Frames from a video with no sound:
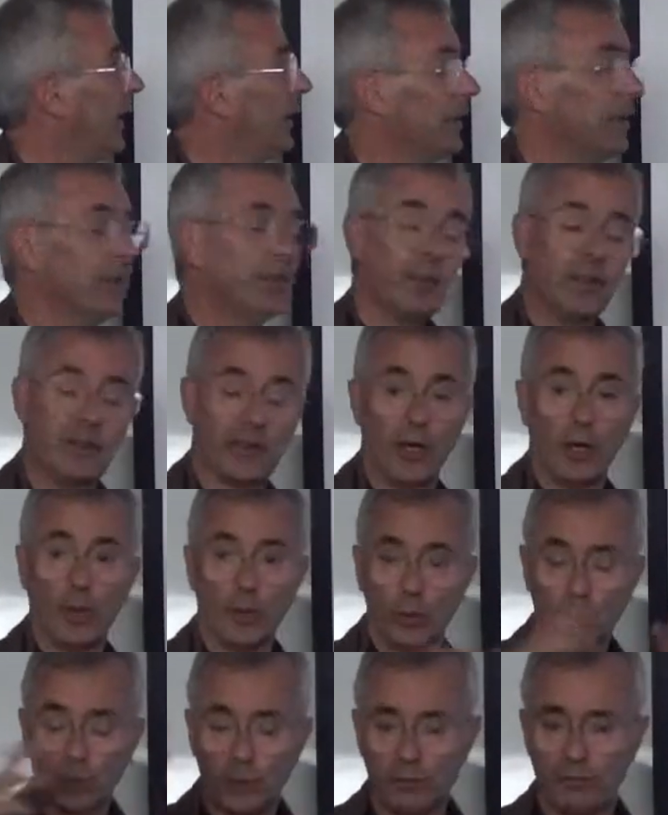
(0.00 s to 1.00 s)
in this
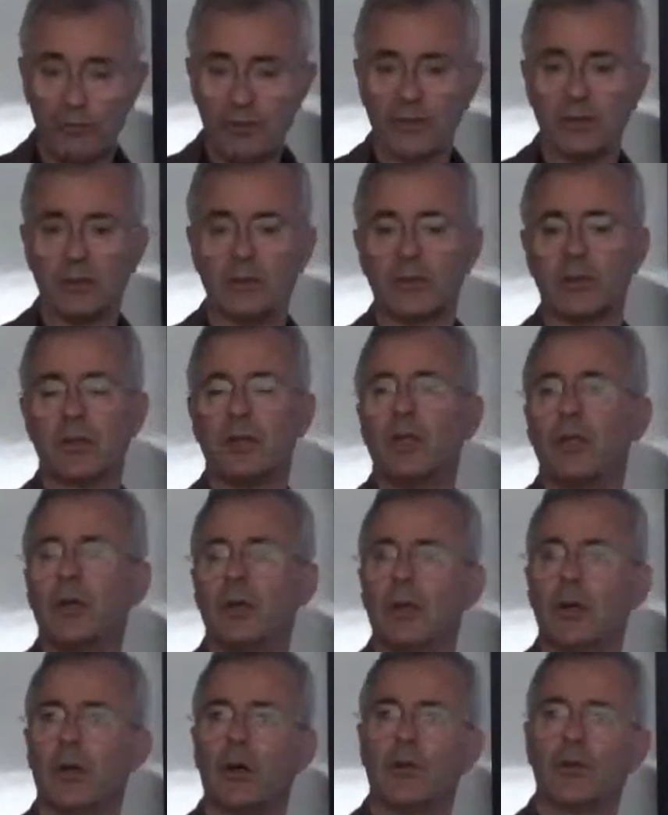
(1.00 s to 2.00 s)
whole field
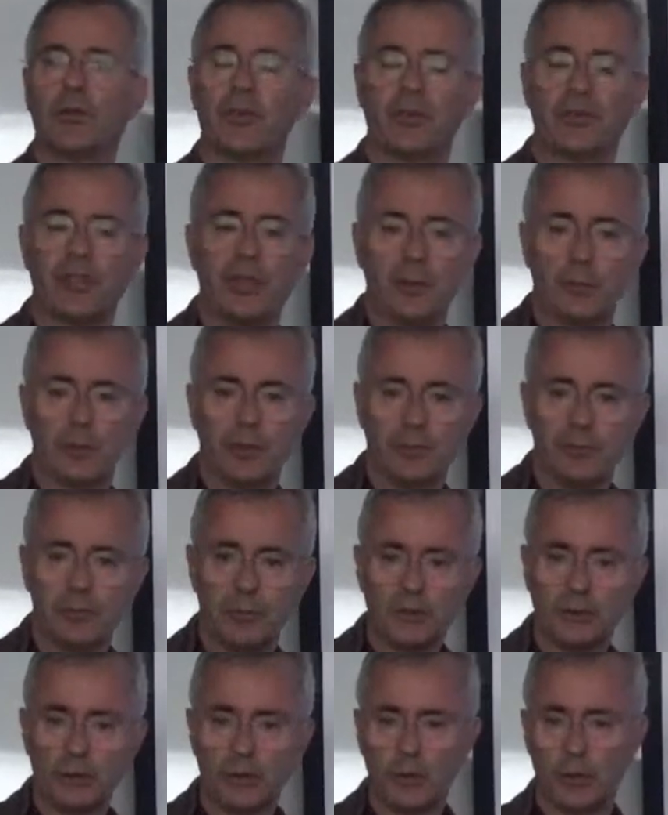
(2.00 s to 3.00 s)
of sustainable
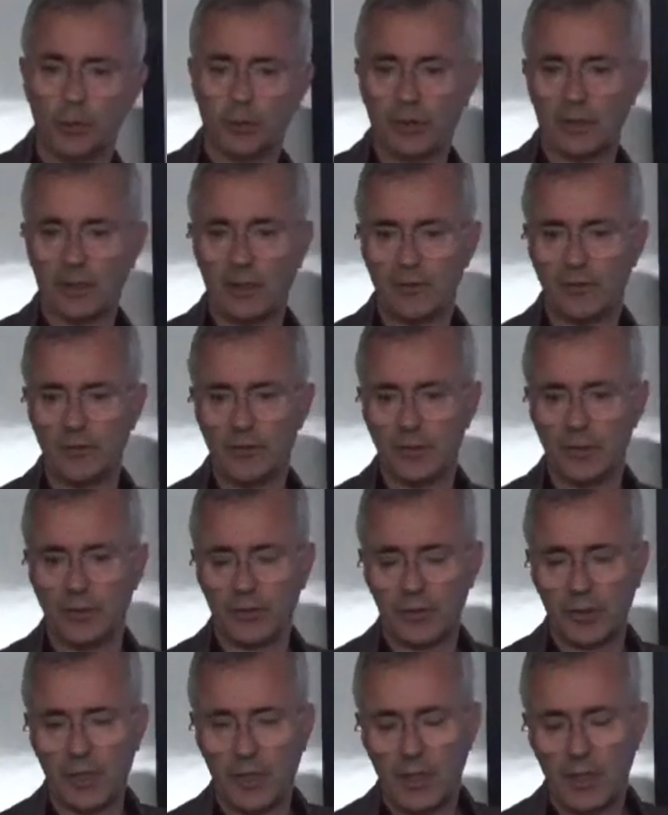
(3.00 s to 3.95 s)
information corporate governance.